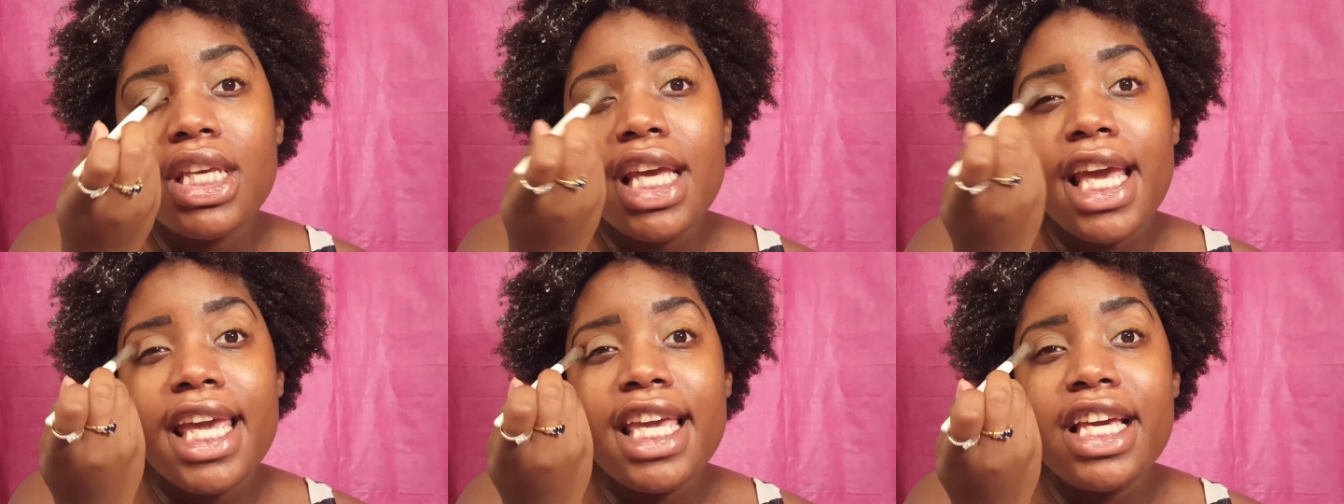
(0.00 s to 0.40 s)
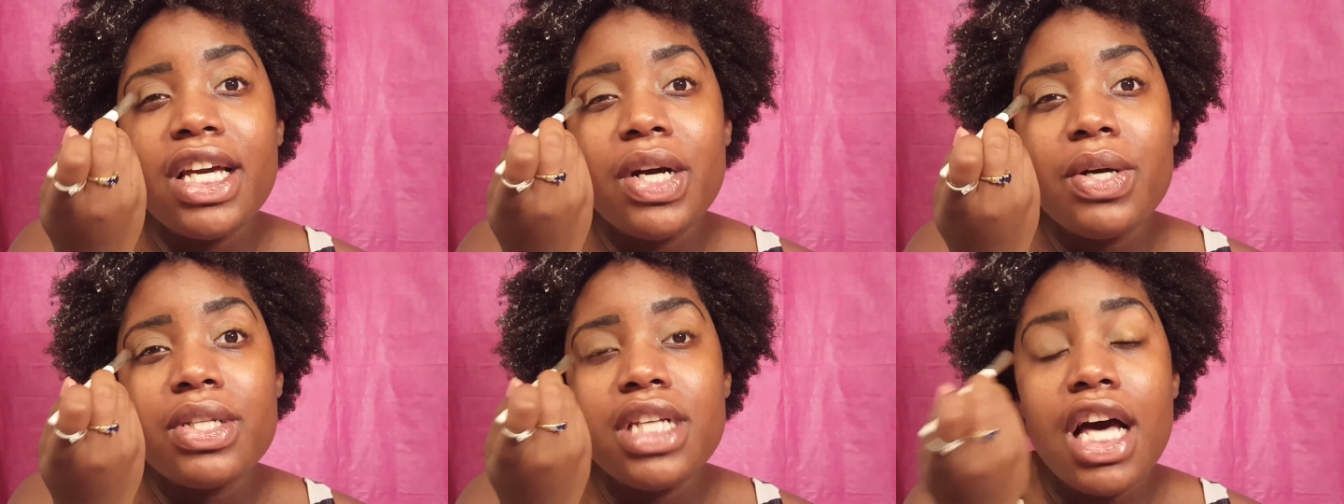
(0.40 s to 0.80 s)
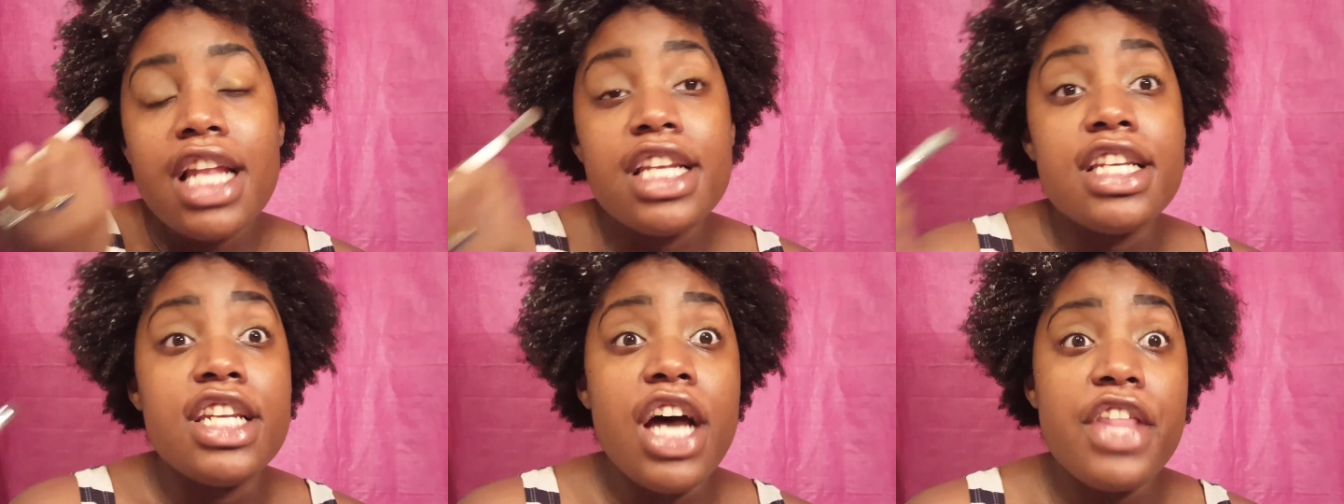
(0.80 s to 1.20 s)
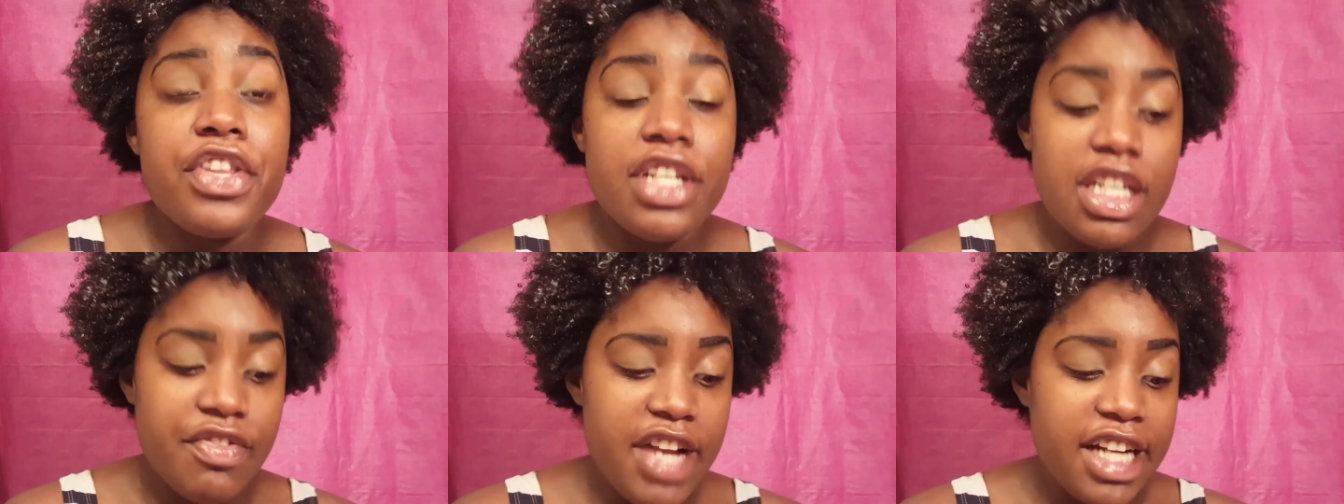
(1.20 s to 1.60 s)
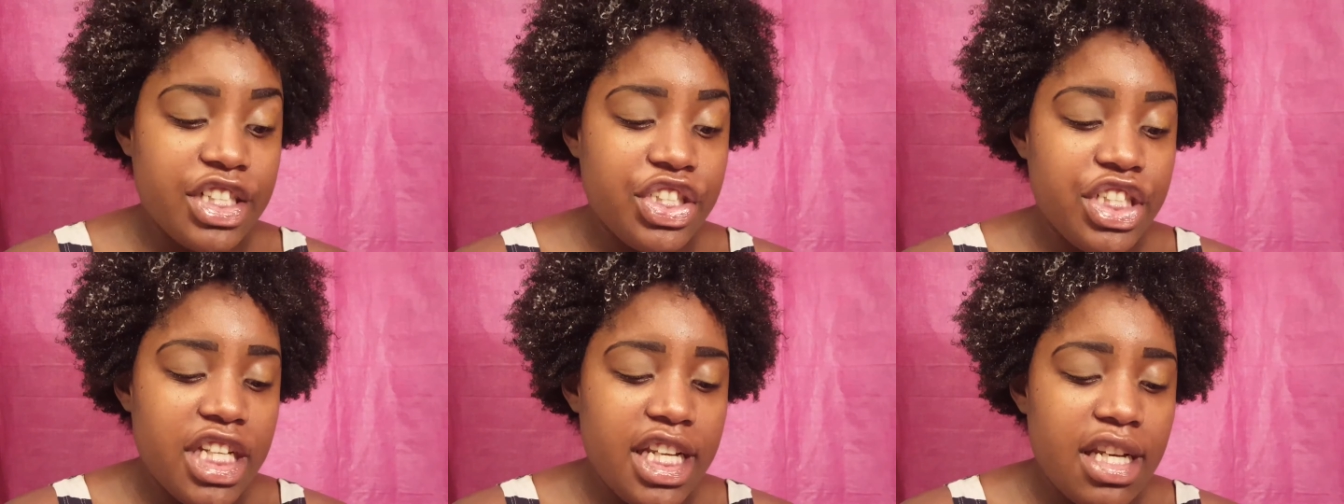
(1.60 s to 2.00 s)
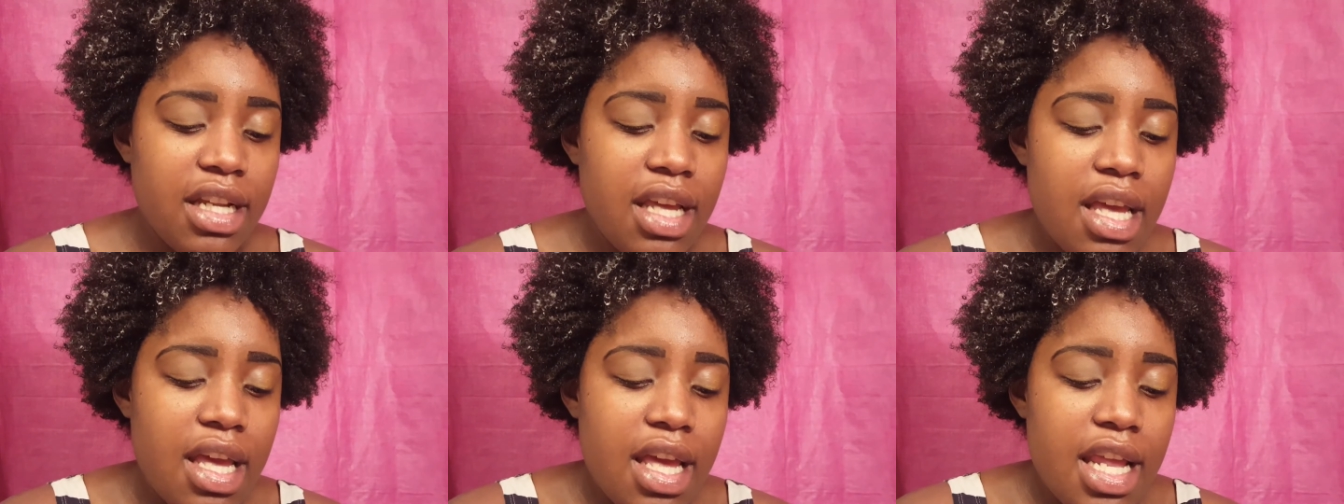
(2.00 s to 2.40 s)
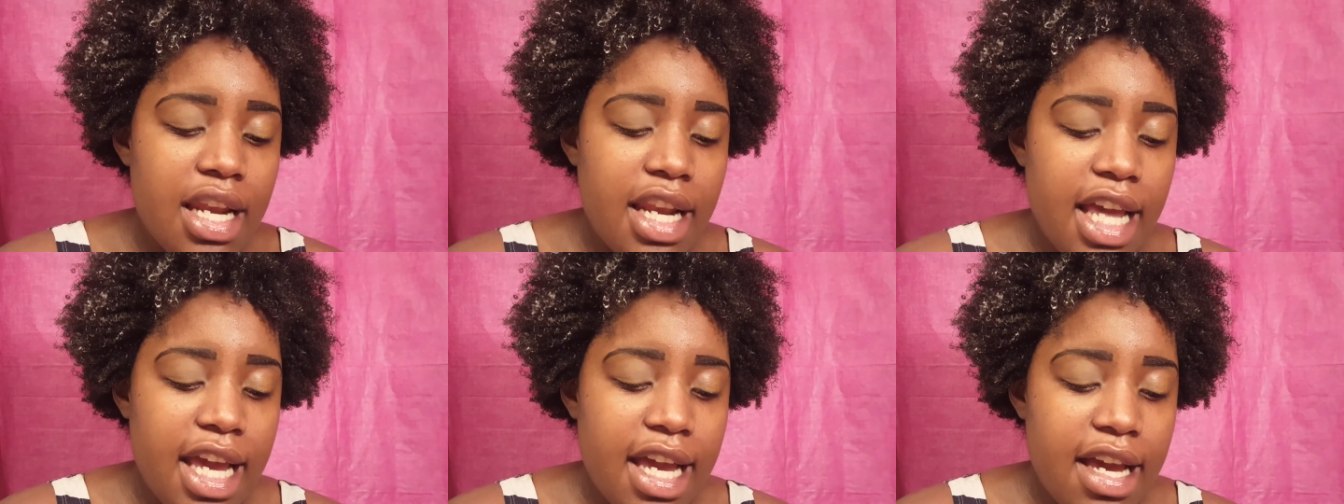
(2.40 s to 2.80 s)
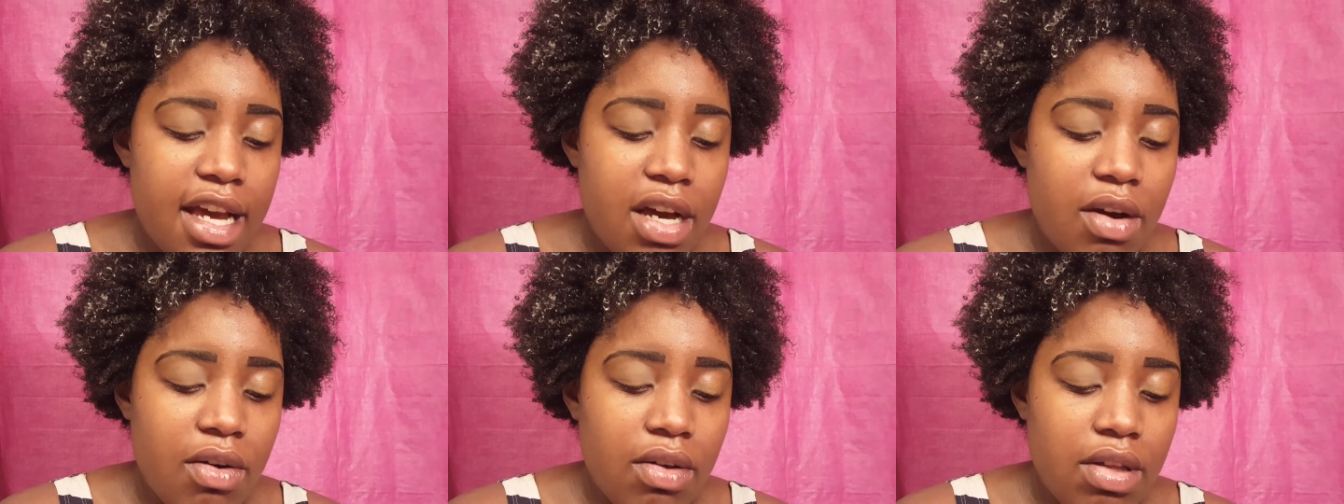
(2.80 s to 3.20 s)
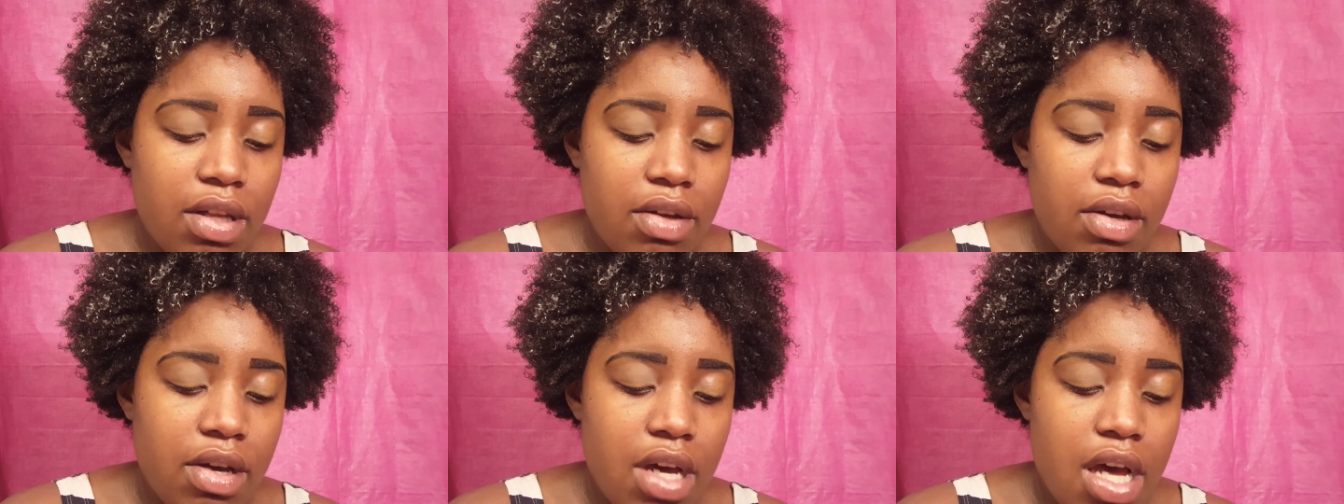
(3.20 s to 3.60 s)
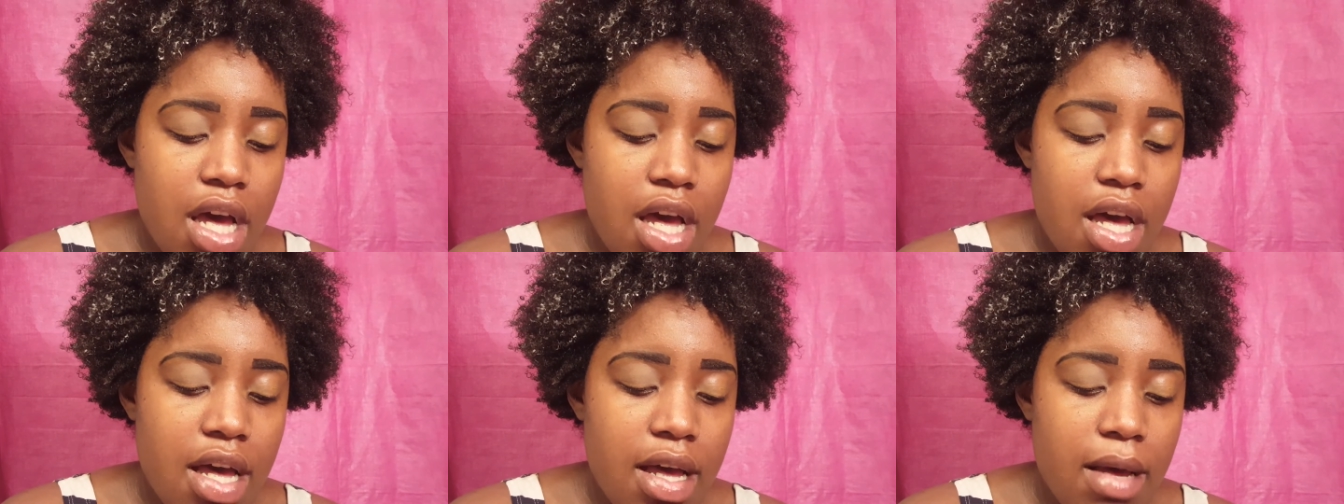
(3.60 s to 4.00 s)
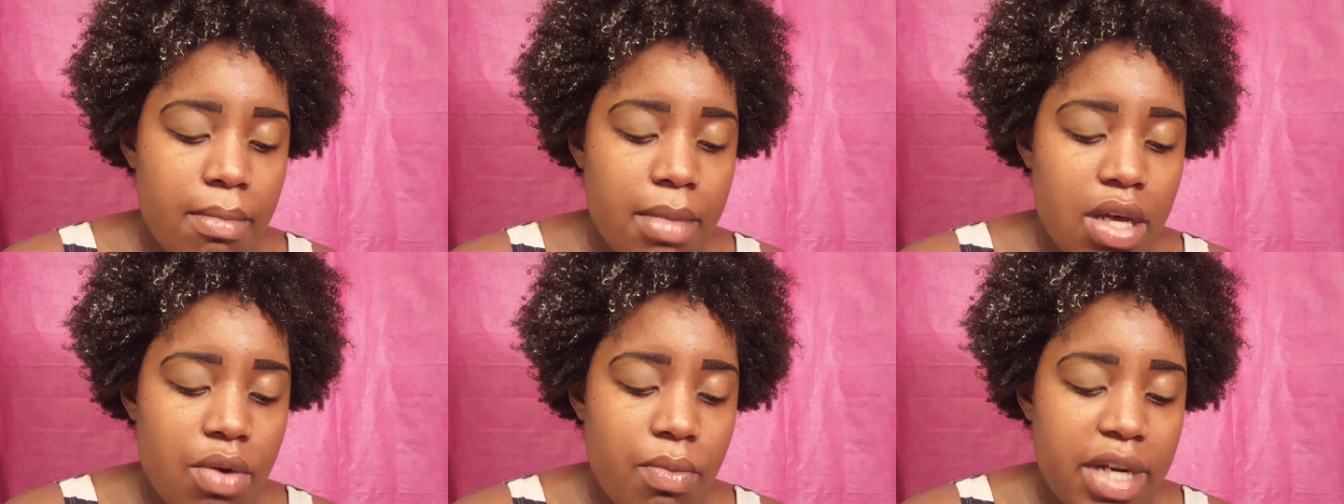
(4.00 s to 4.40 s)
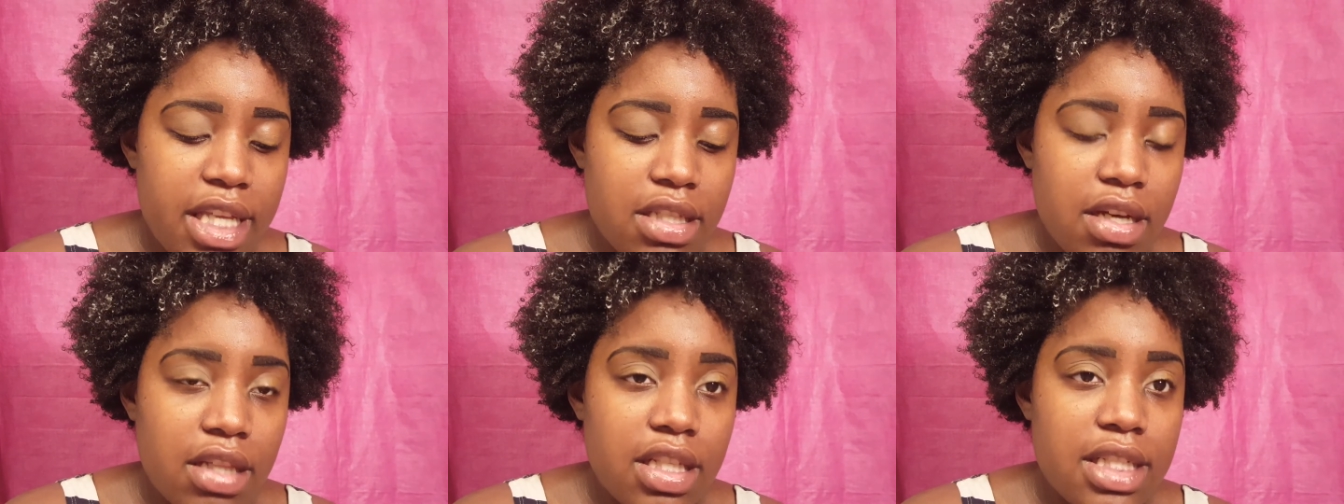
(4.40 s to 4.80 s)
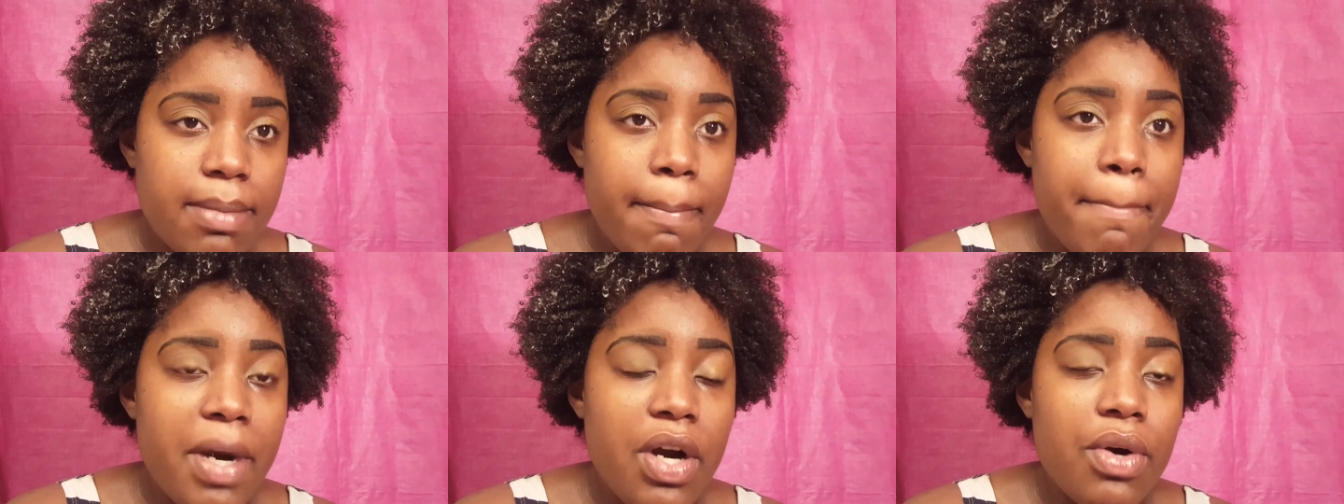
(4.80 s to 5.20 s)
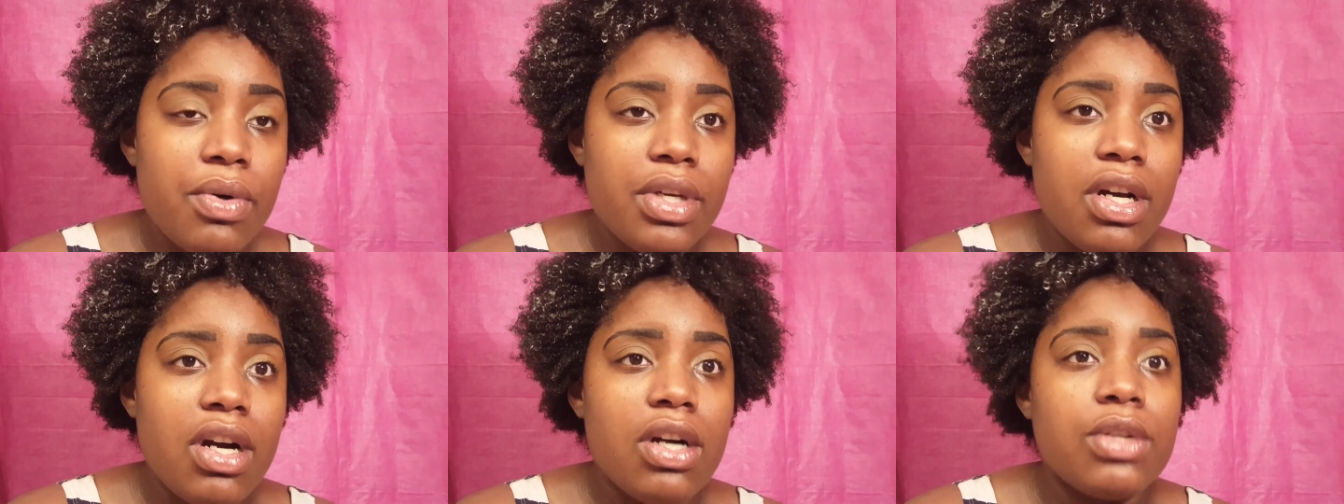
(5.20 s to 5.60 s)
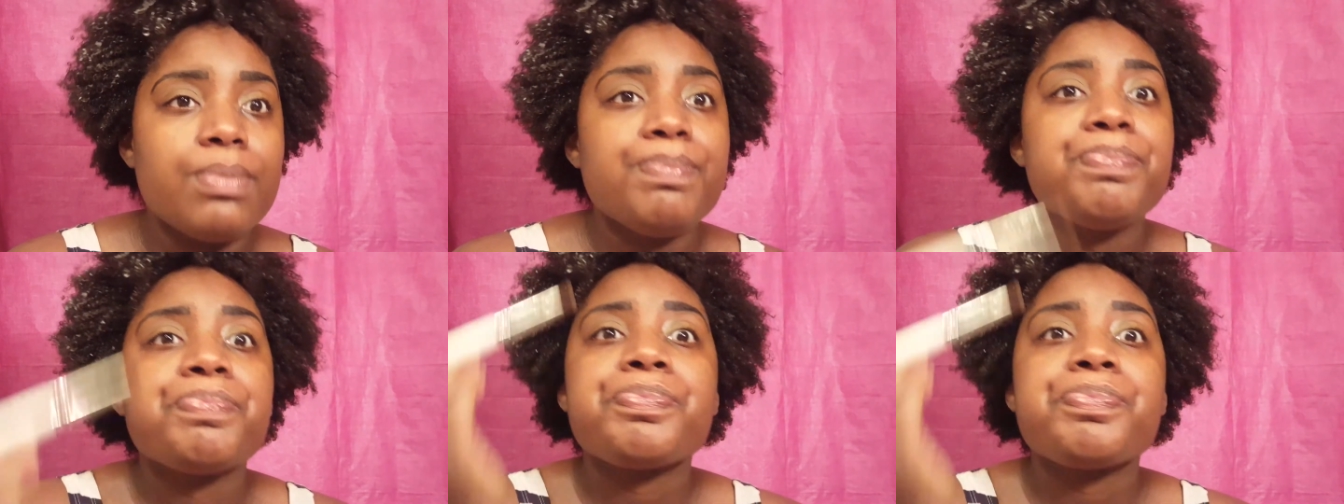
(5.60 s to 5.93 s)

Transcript: And he goes another direction. Now, um, when he's on this boat, y'all,